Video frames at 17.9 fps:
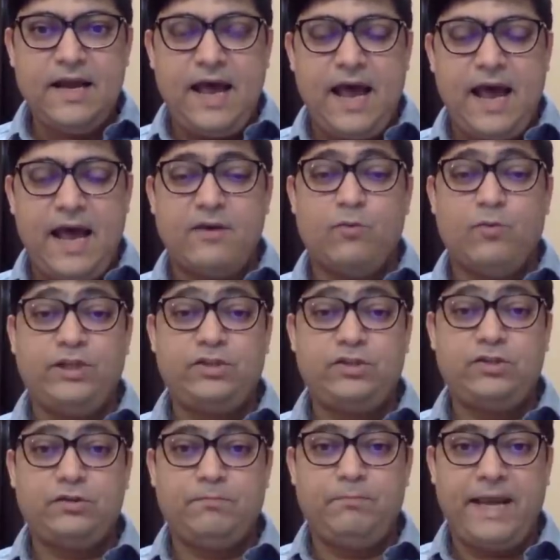and we
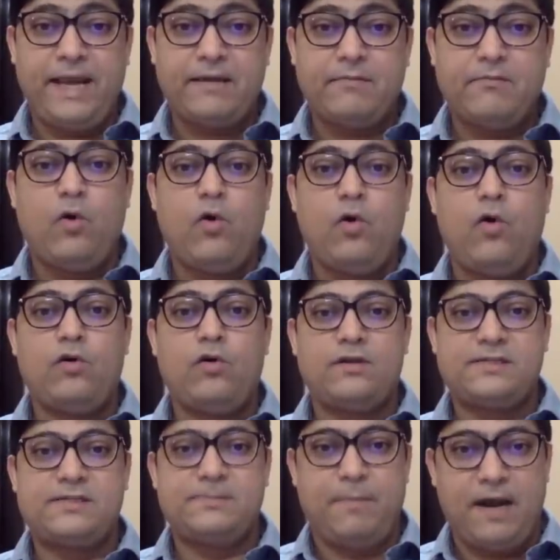should make more
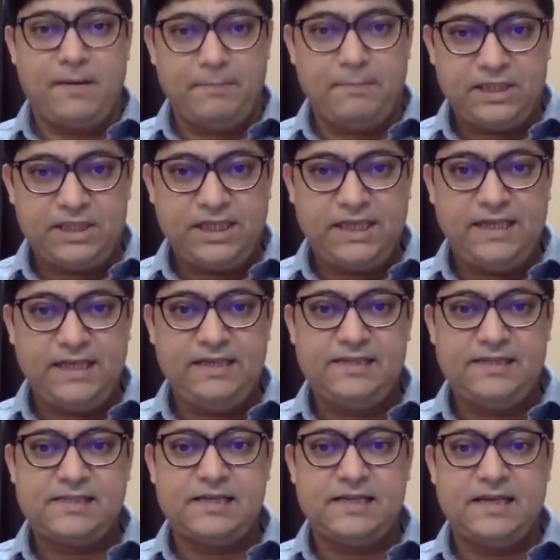smart
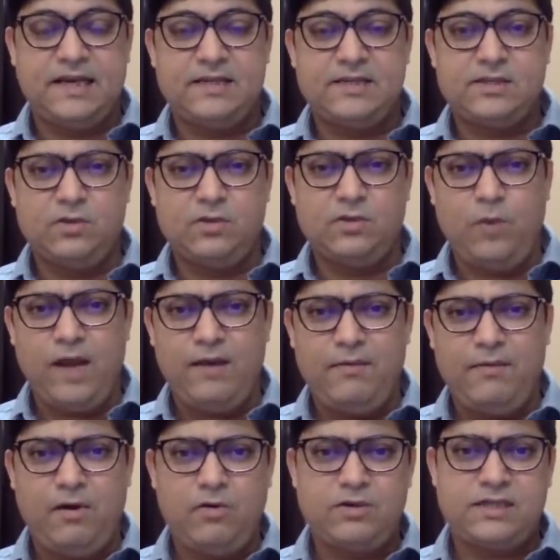machines. So what
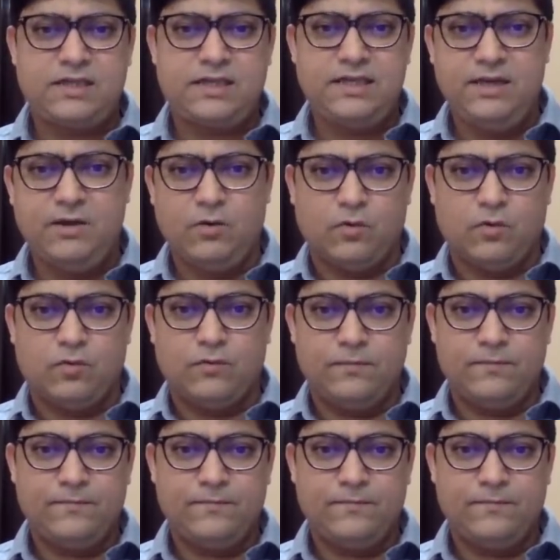about you?